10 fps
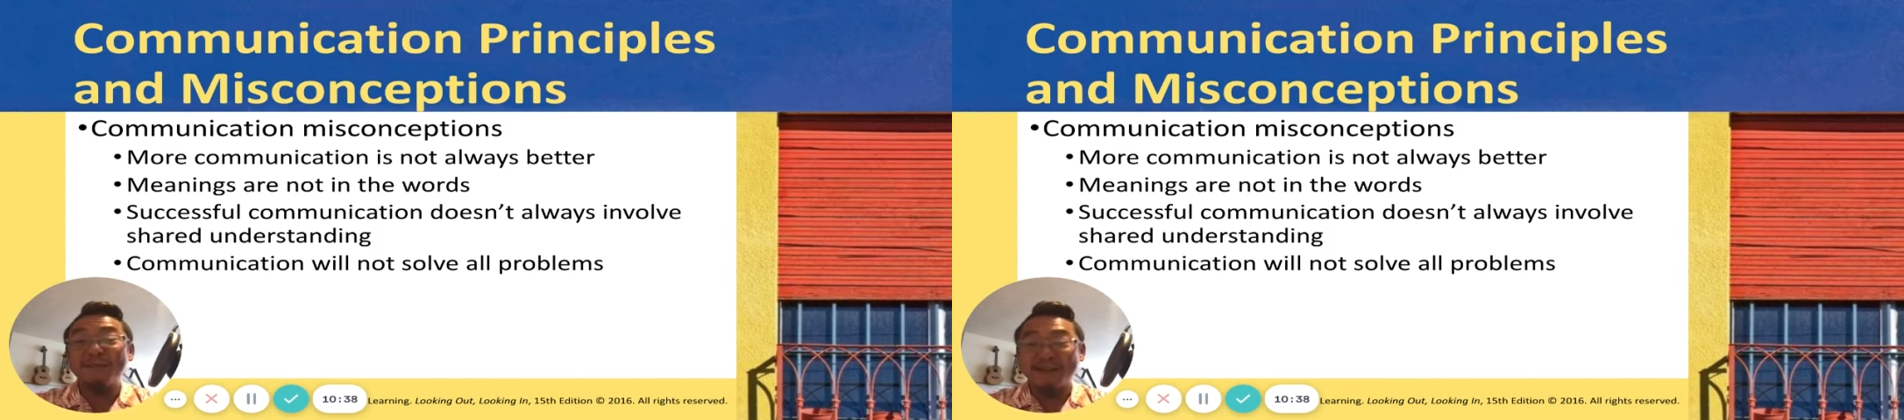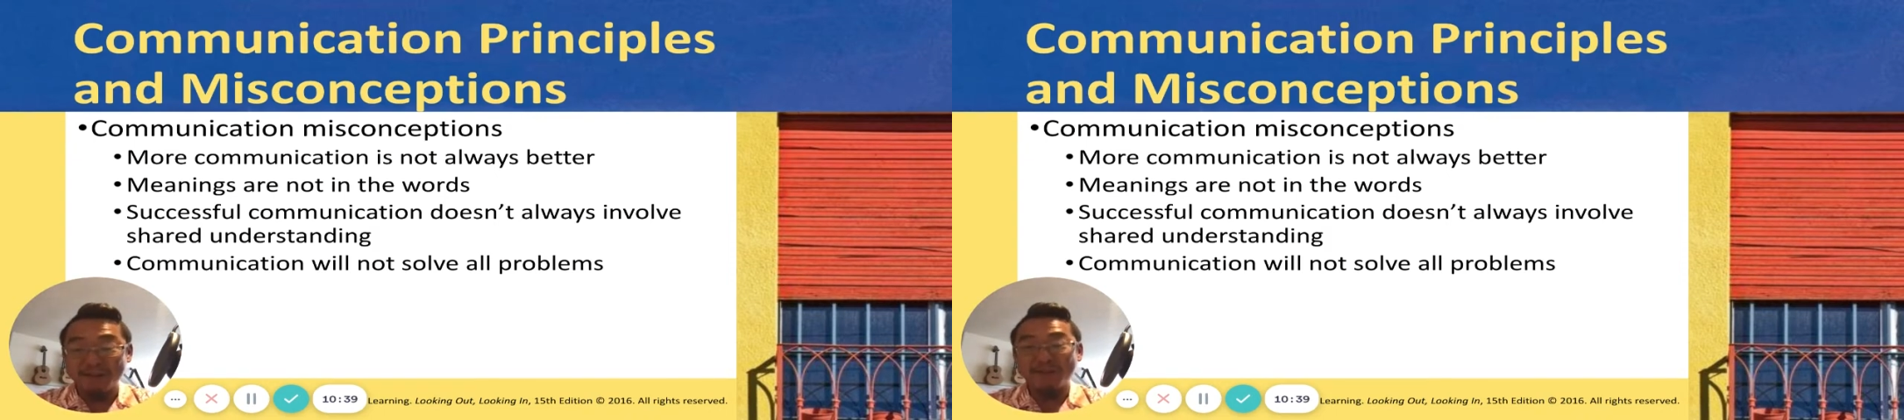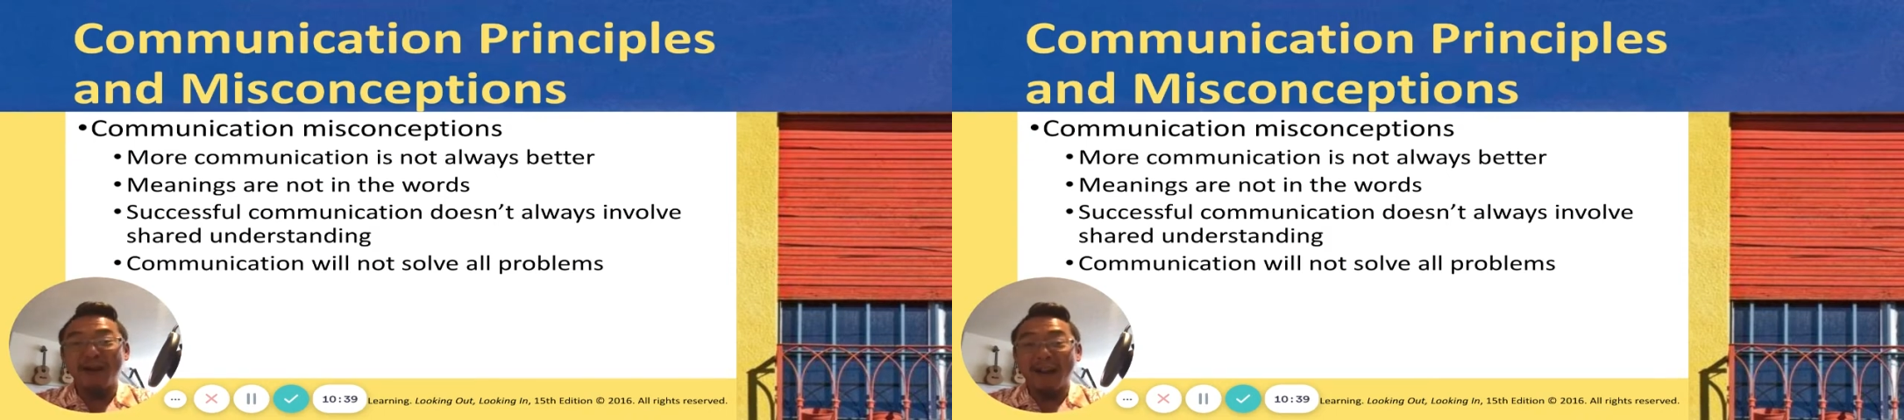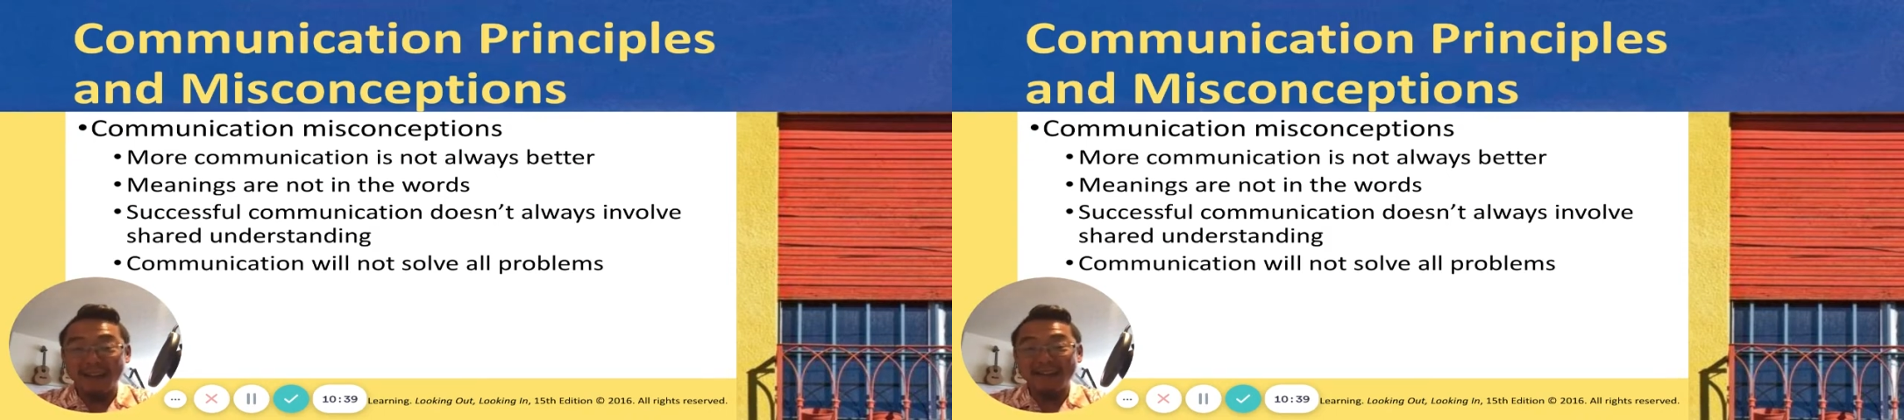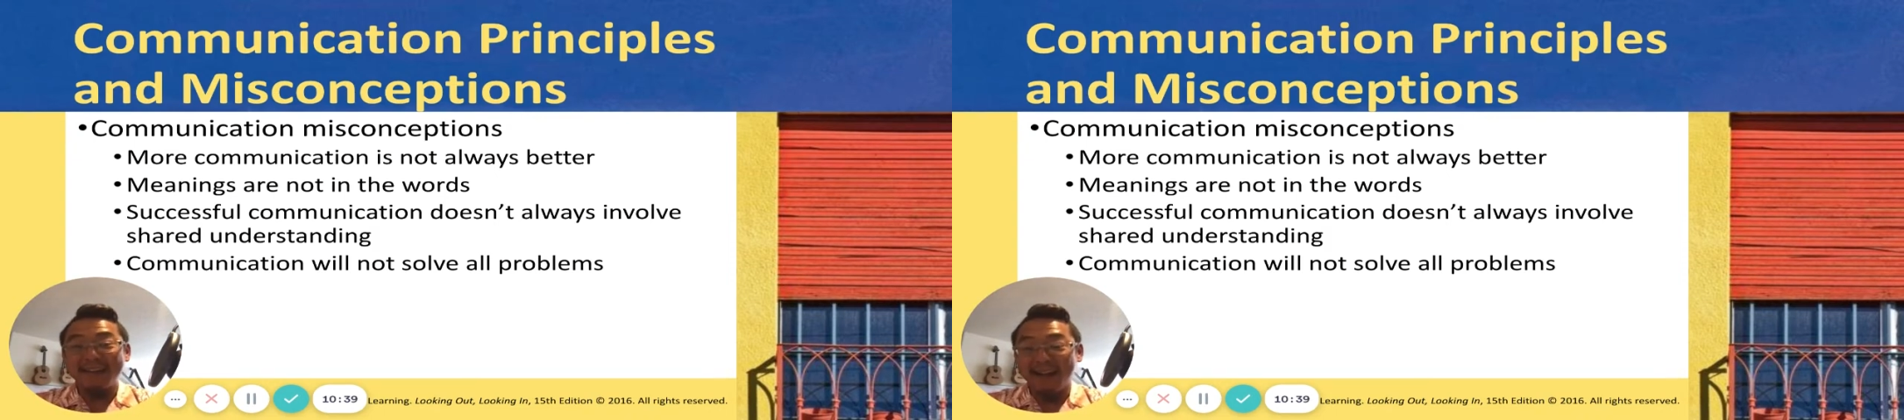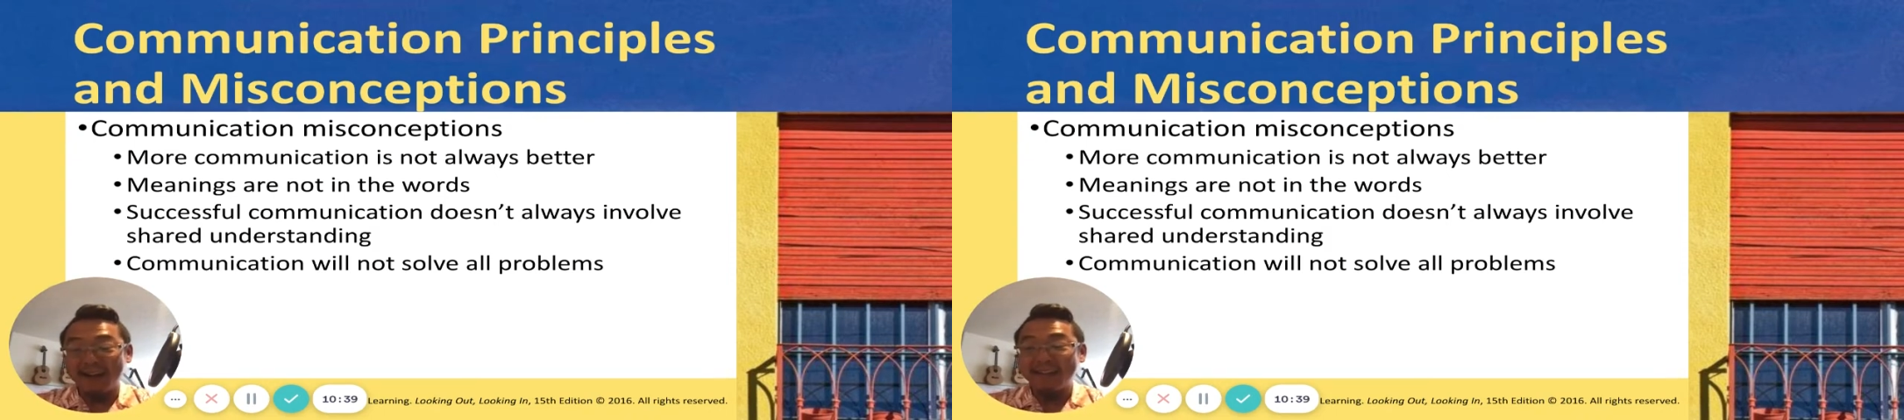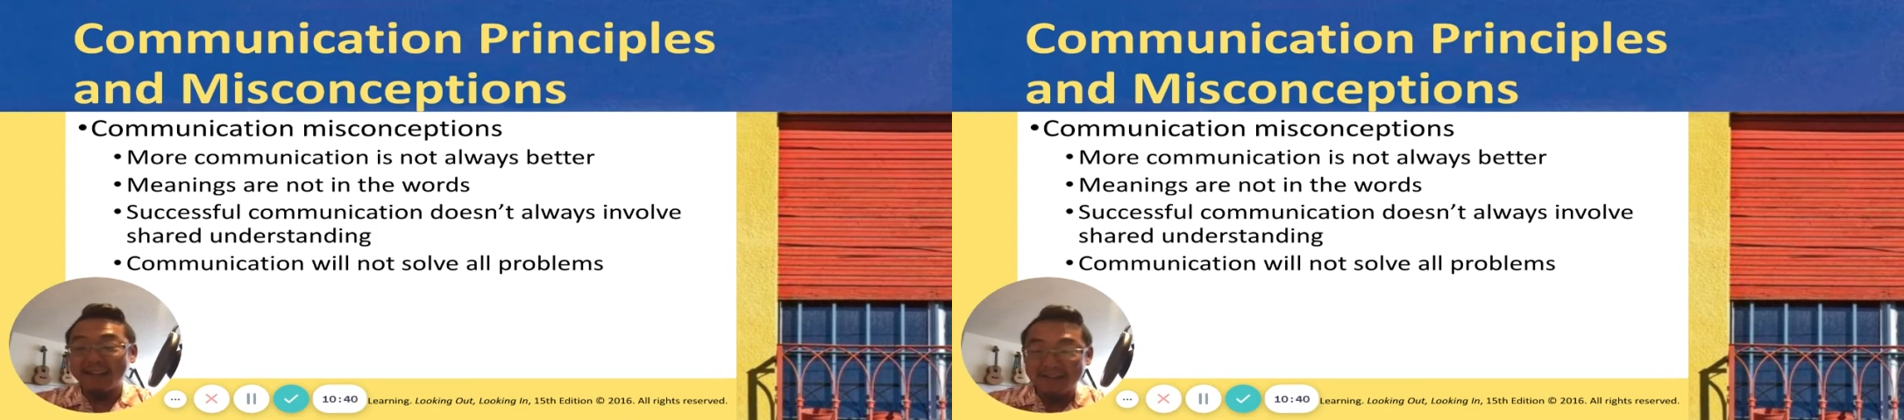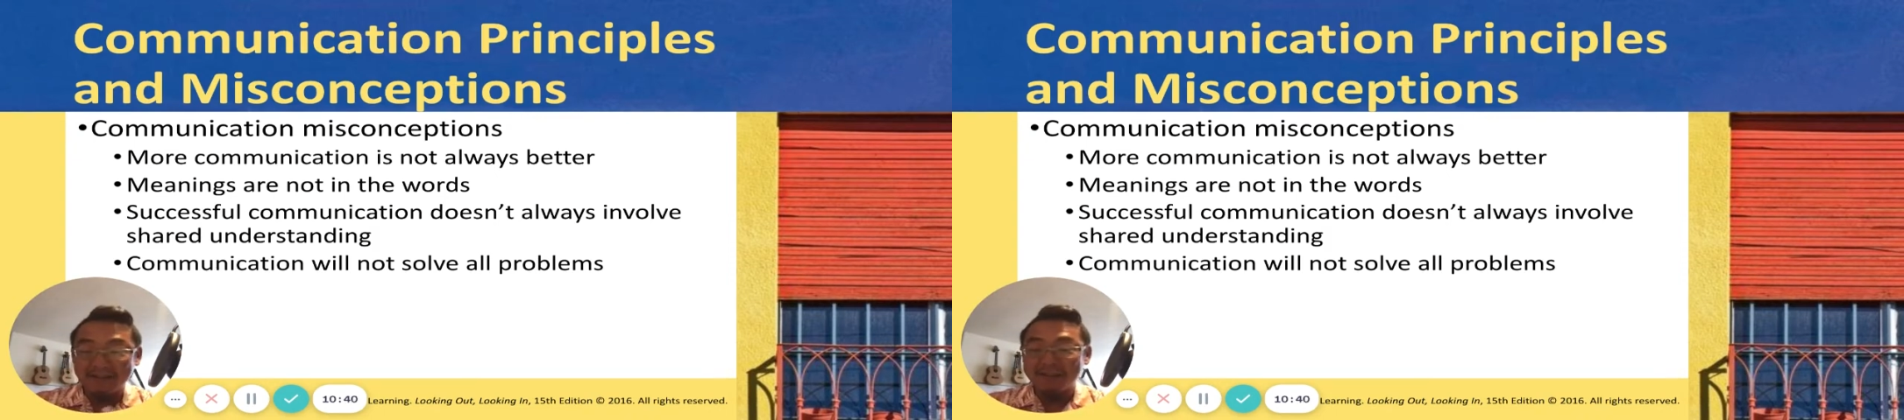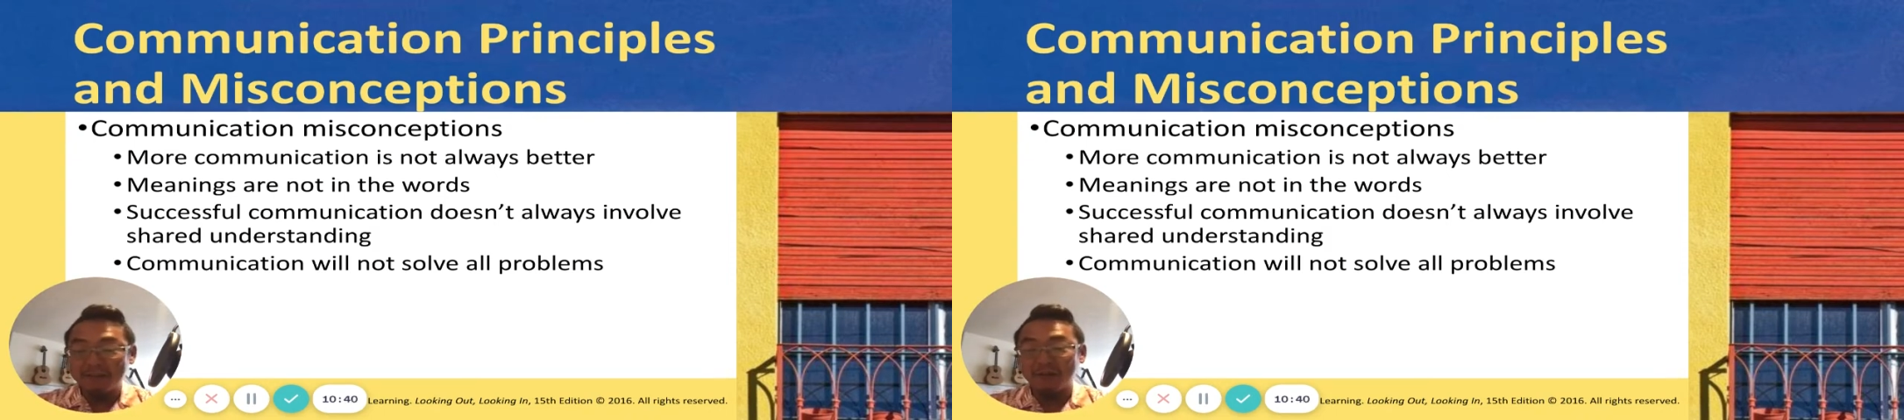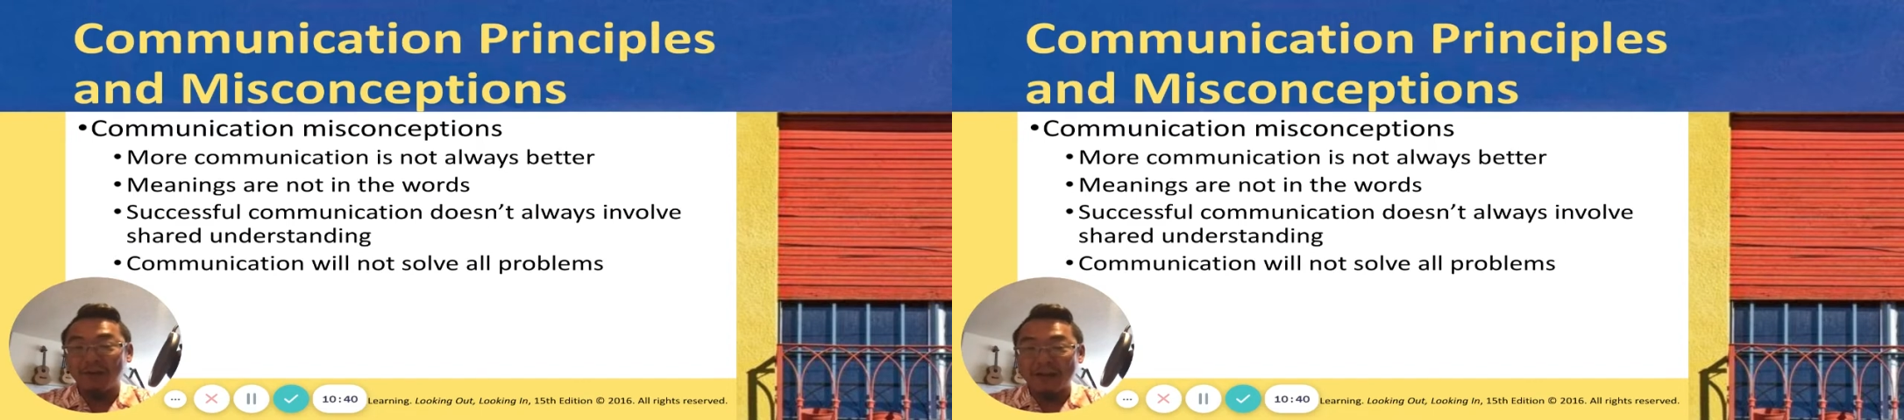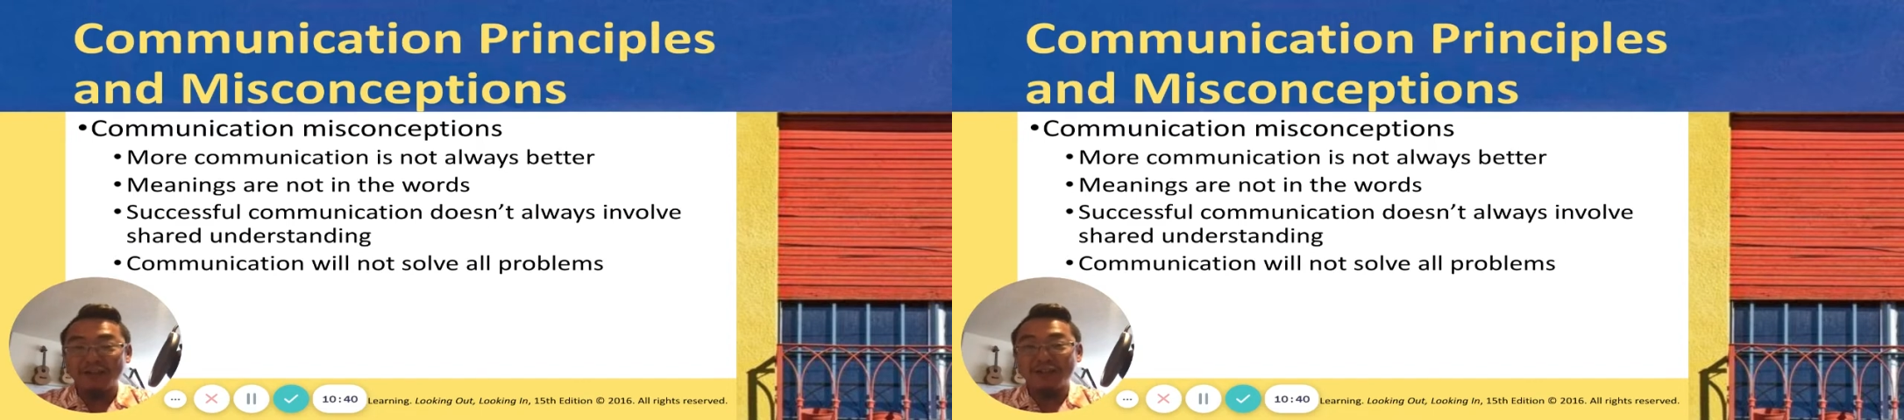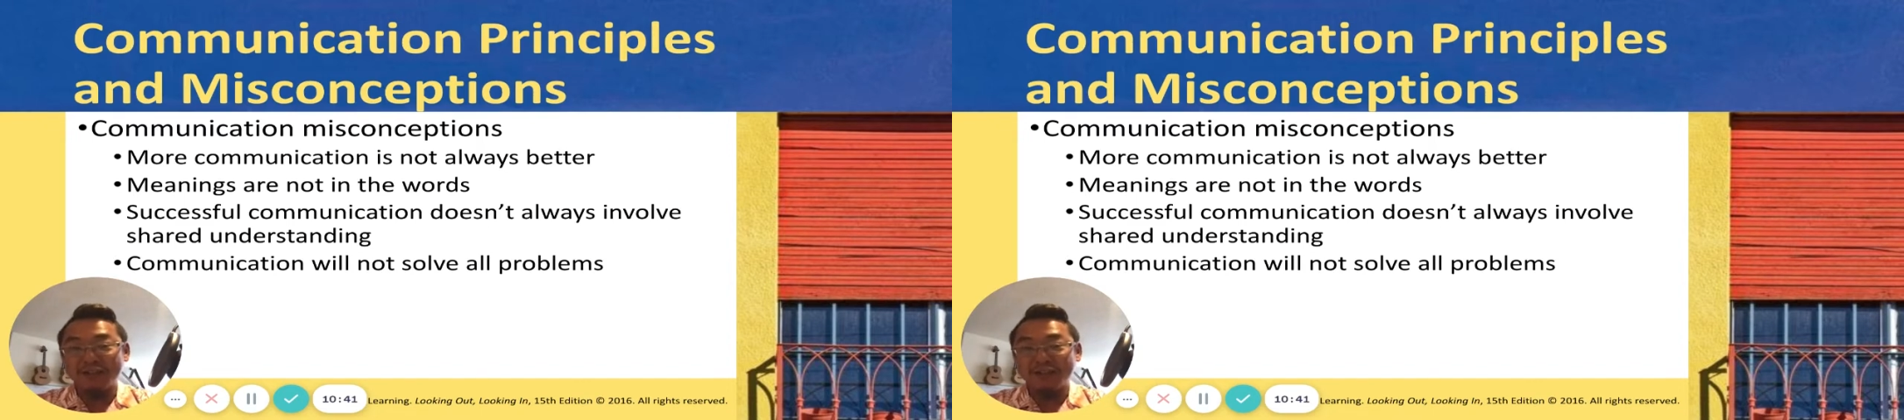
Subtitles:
but you're smiling and nodding and giving them directions,